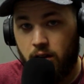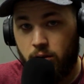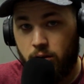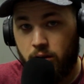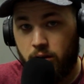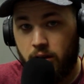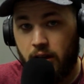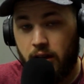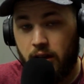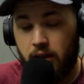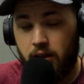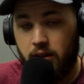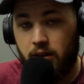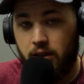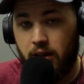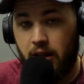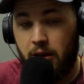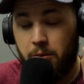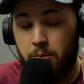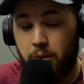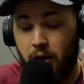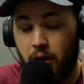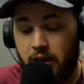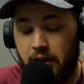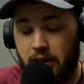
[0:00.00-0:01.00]
Okay,
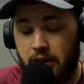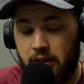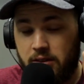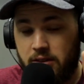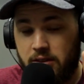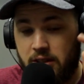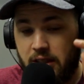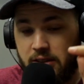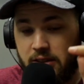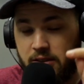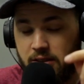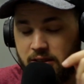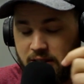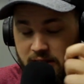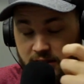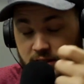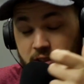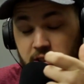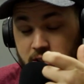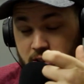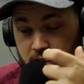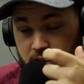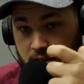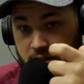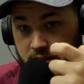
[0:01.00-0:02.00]
he brought out a
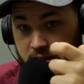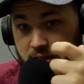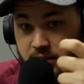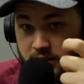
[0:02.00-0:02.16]
taser.